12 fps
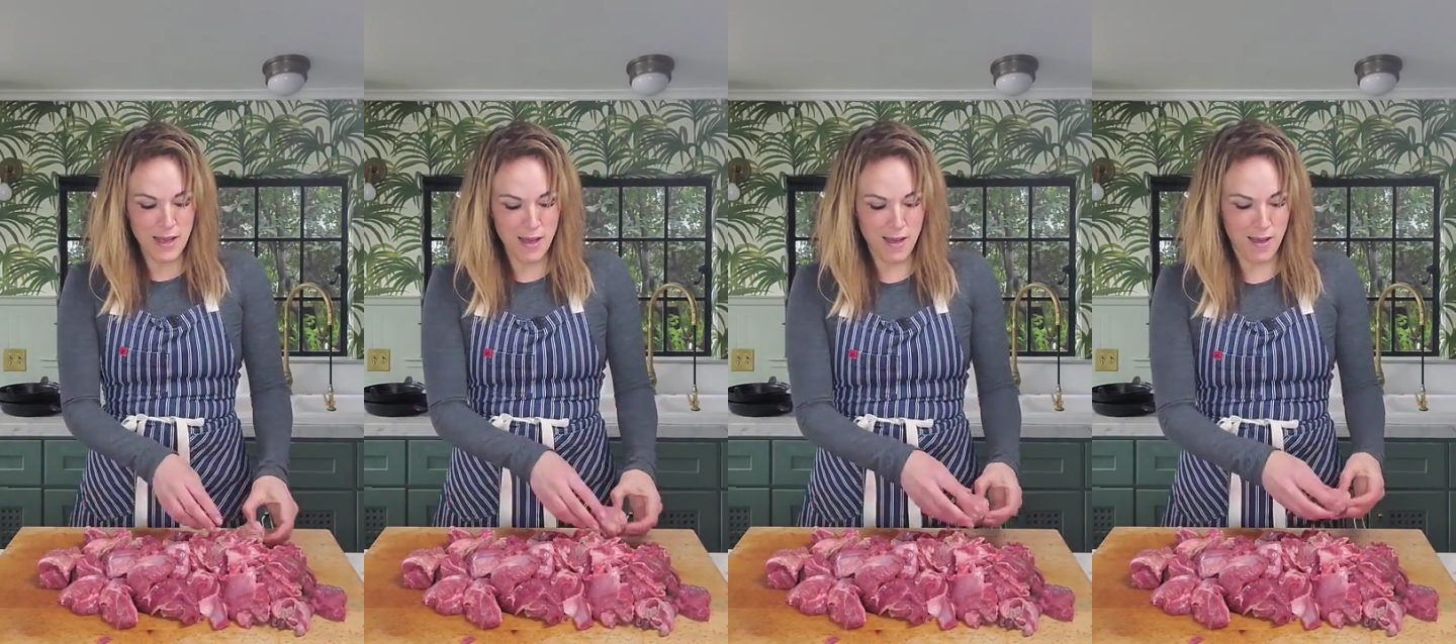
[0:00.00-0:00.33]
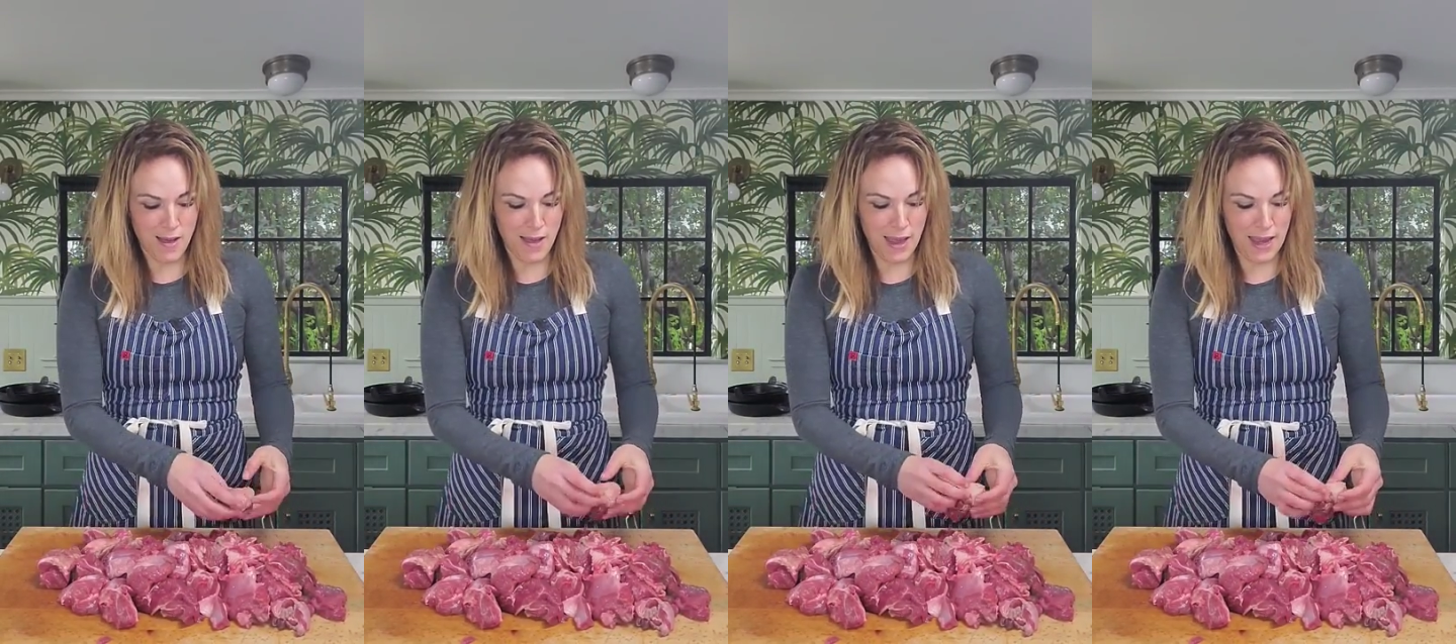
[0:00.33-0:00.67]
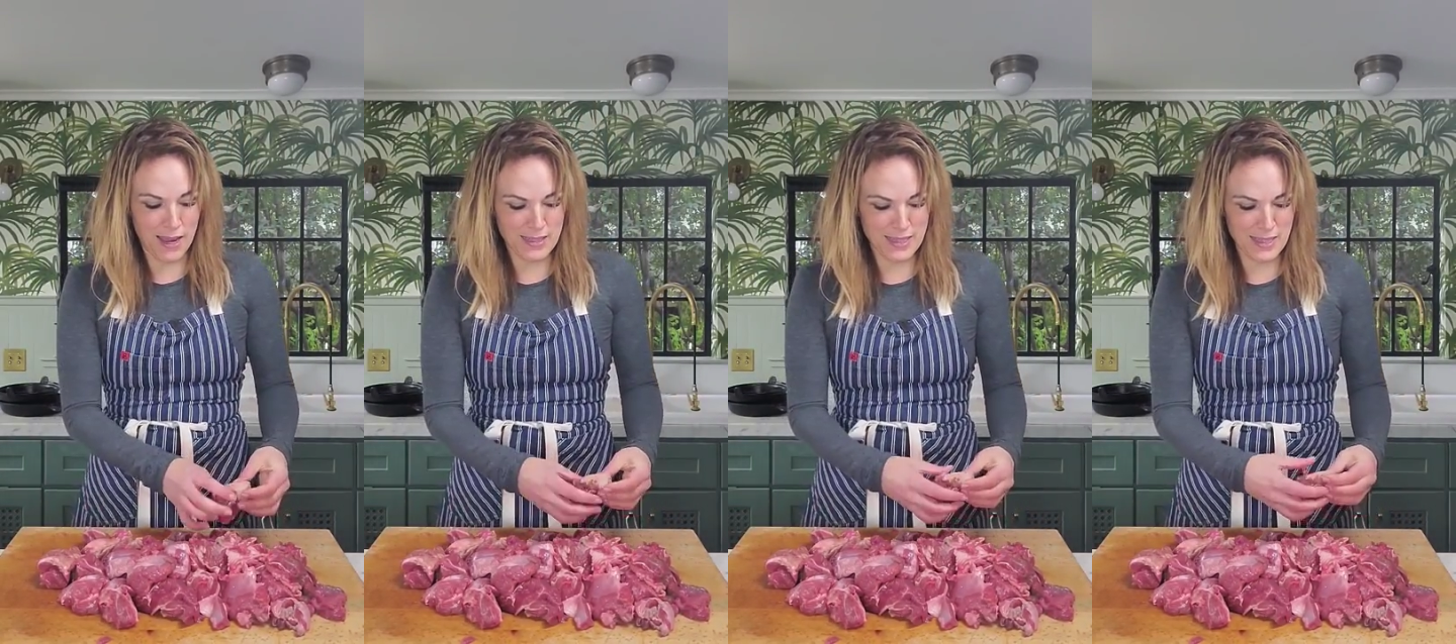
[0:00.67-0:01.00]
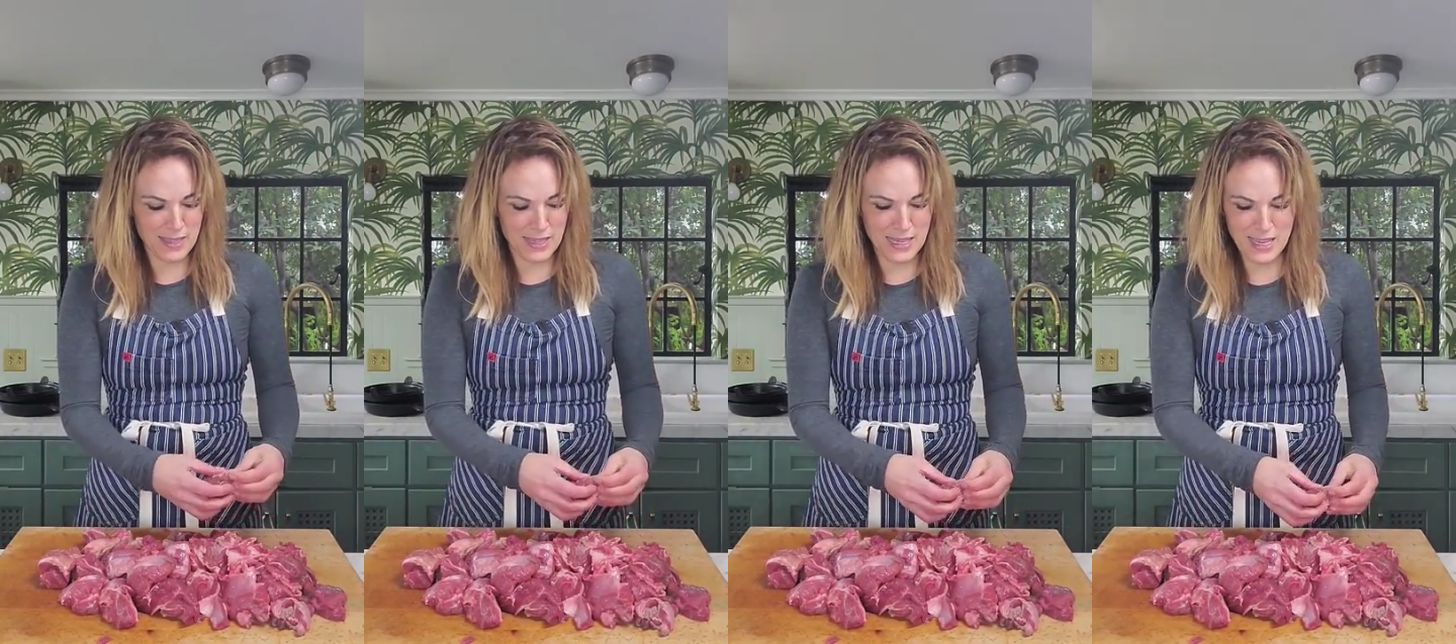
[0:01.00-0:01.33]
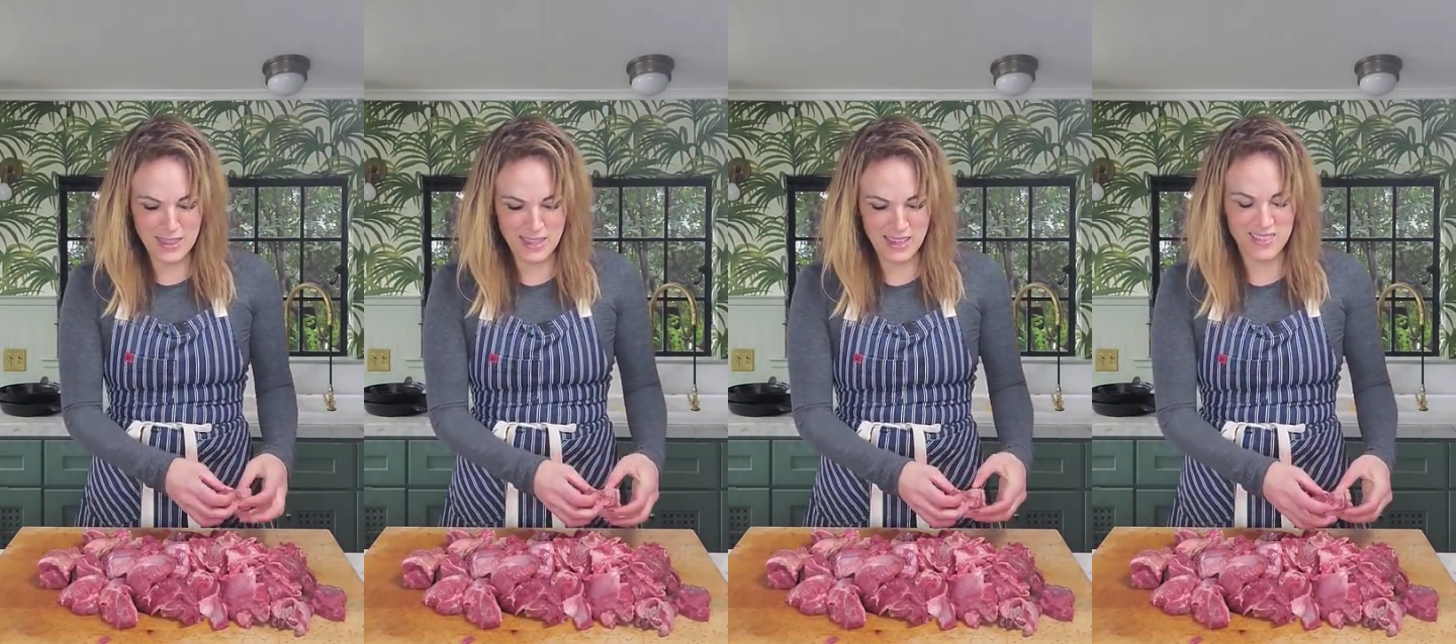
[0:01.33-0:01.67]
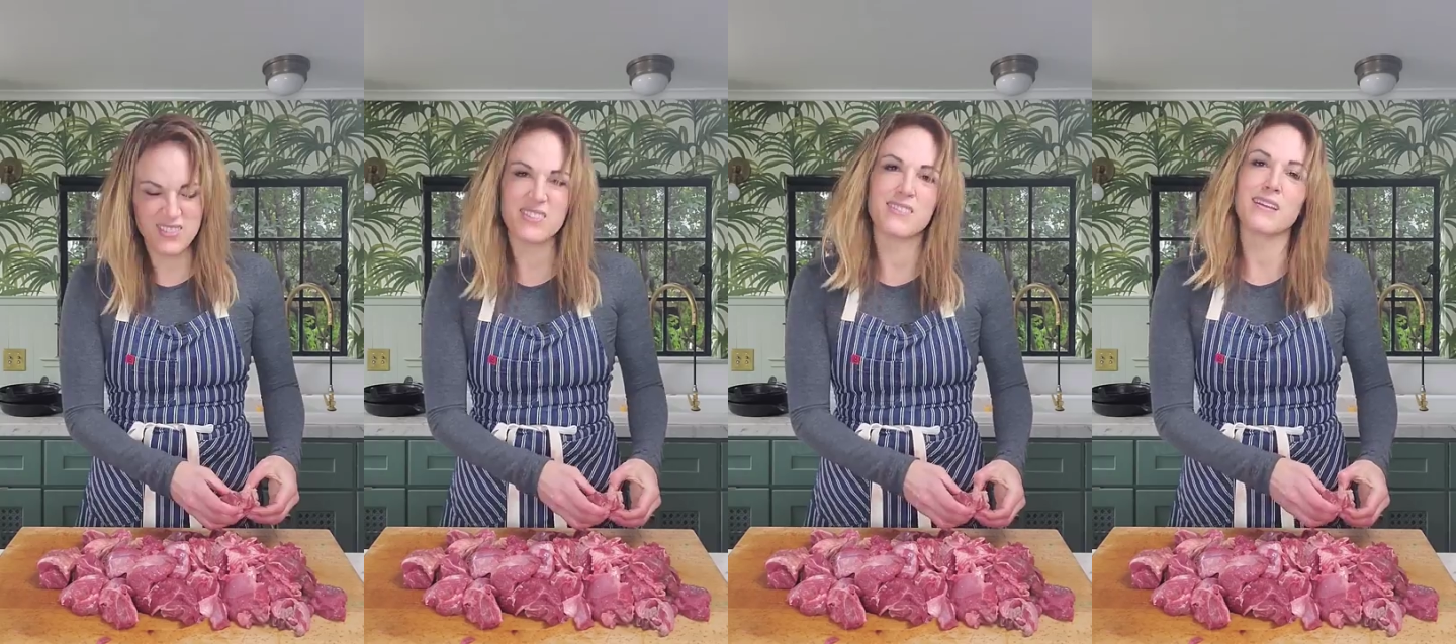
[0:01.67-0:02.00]
Uh, and the key thing
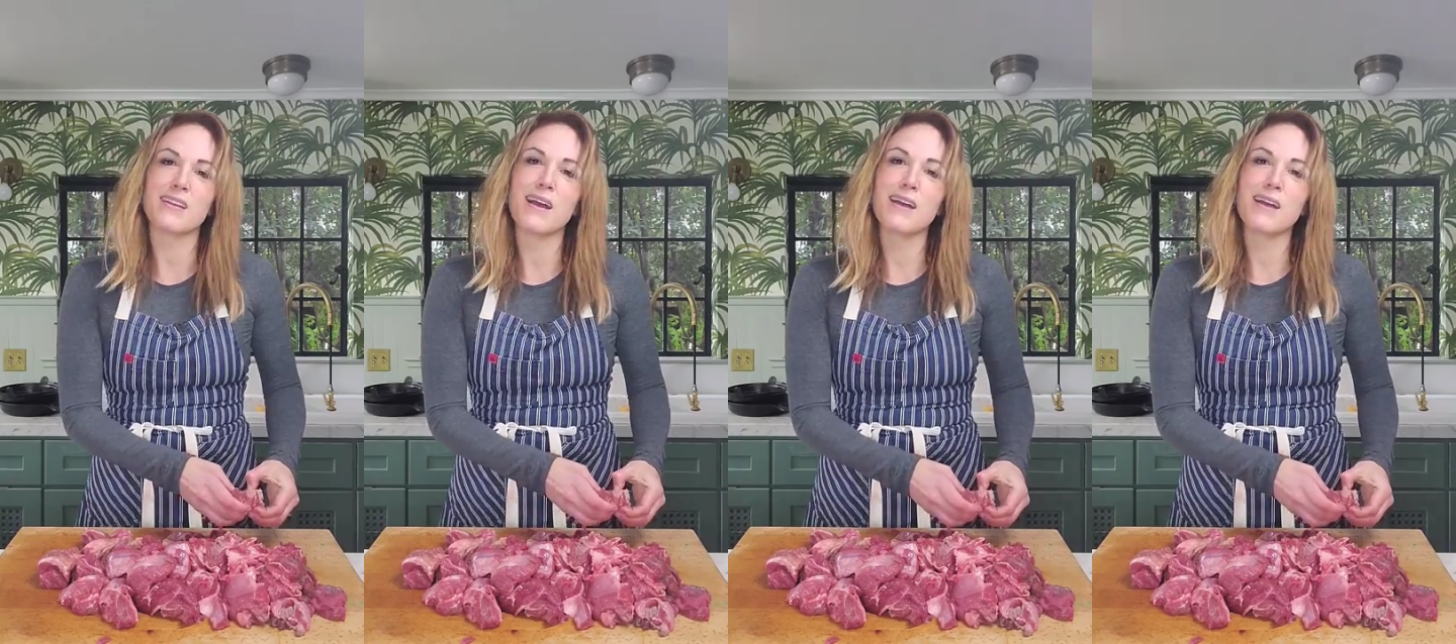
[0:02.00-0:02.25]
is just a,